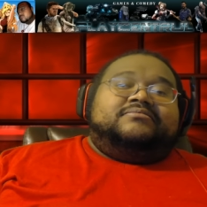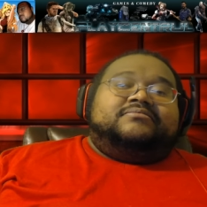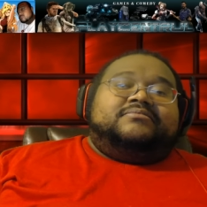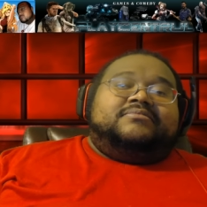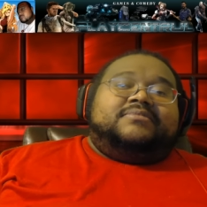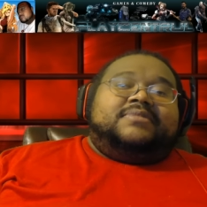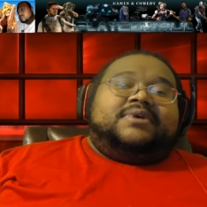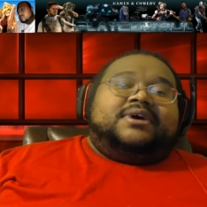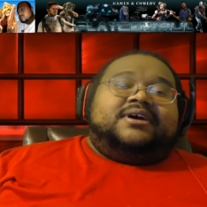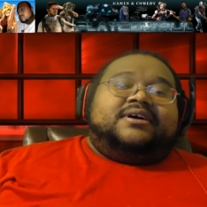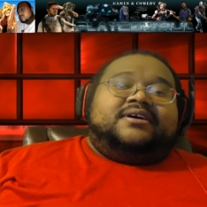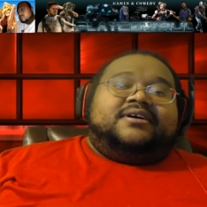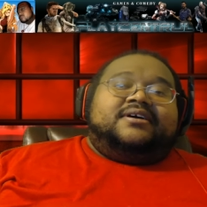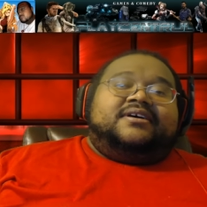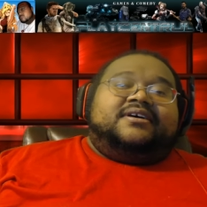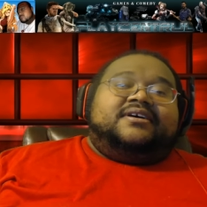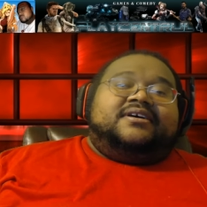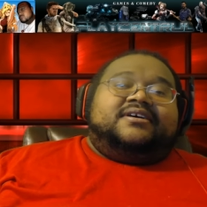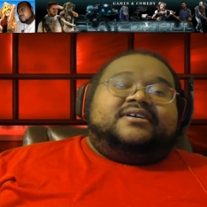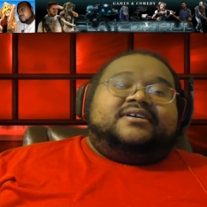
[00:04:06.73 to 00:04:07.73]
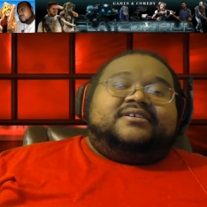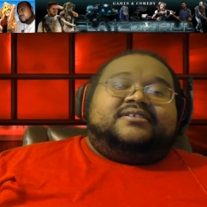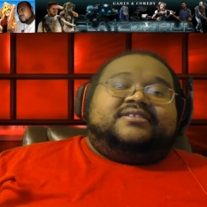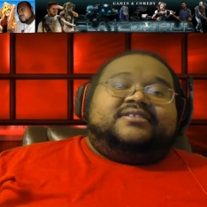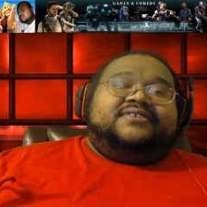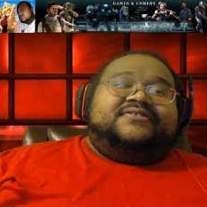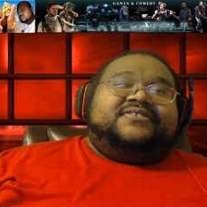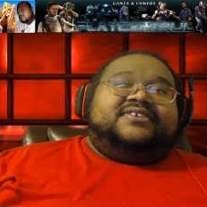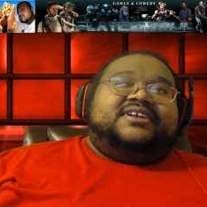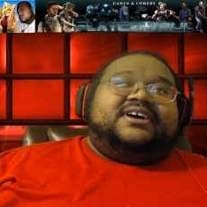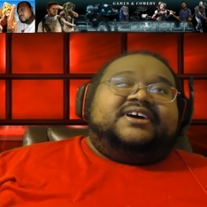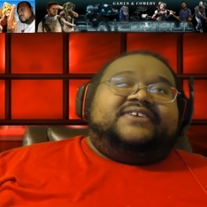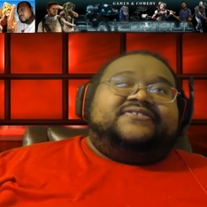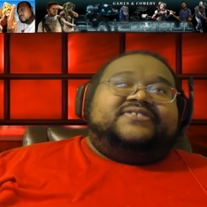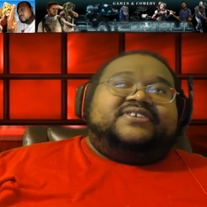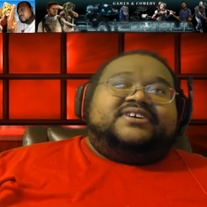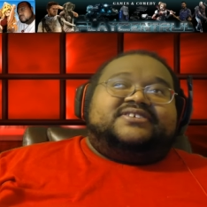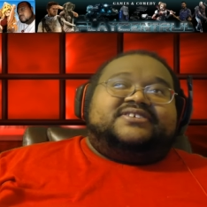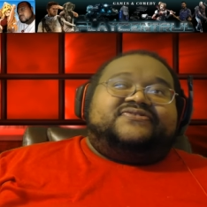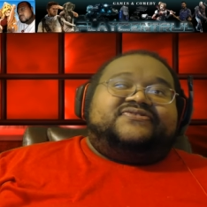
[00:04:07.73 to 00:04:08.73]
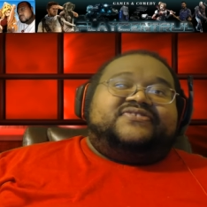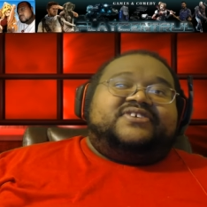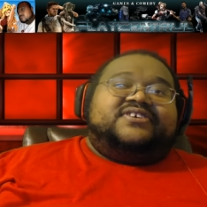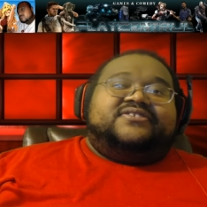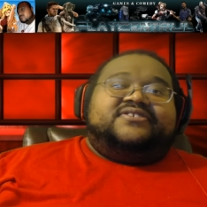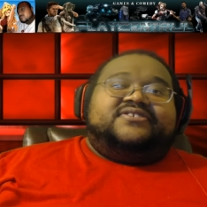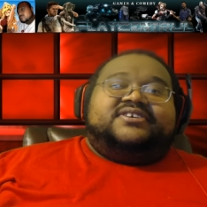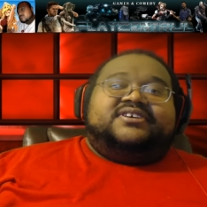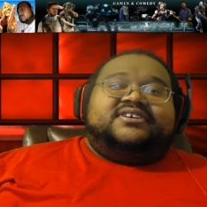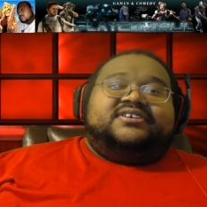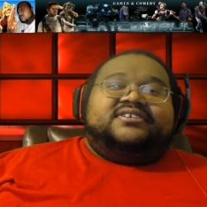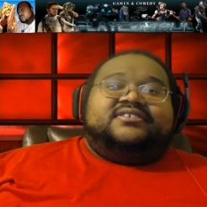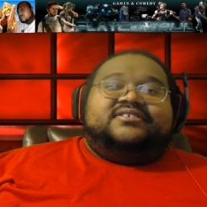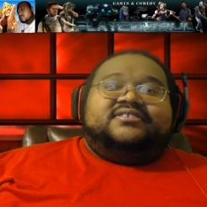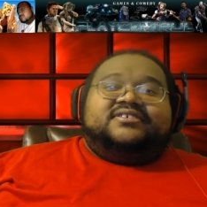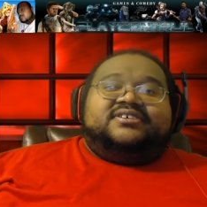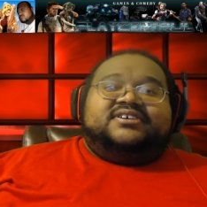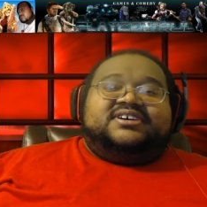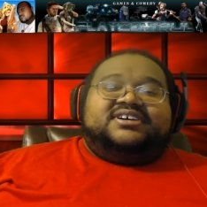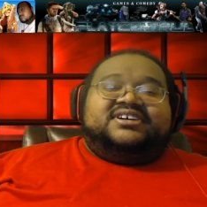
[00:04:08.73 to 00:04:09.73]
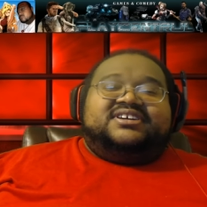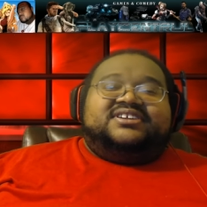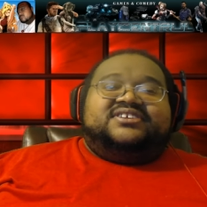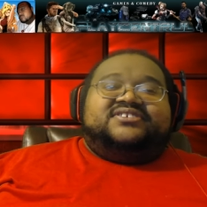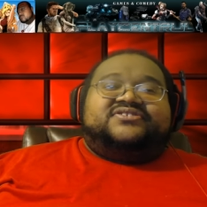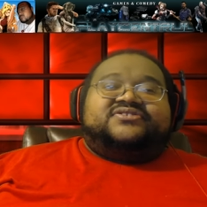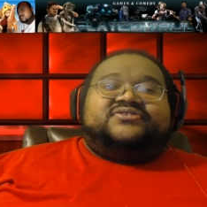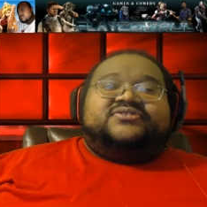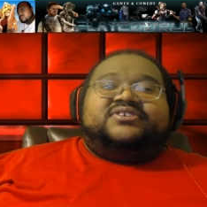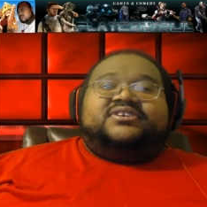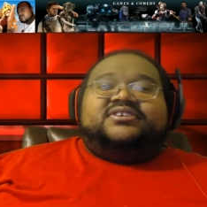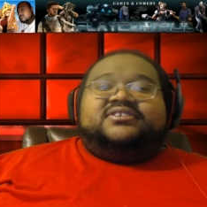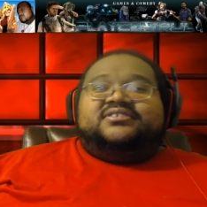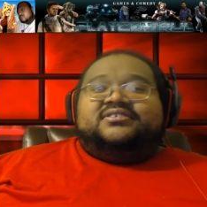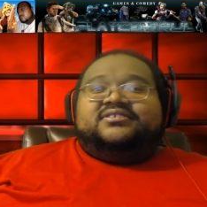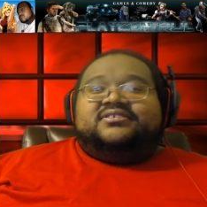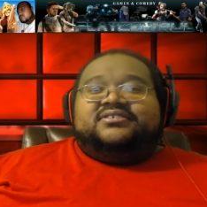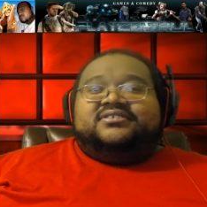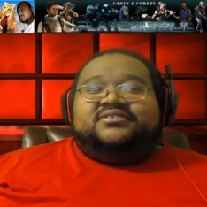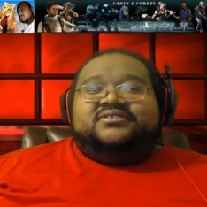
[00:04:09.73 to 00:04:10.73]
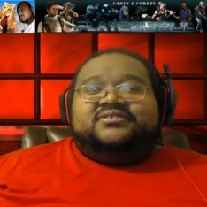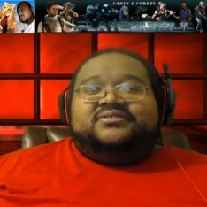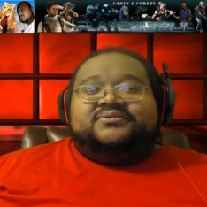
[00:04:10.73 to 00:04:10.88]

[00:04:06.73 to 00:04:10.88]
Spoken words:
live a life that's very indiscreet. You know what I'm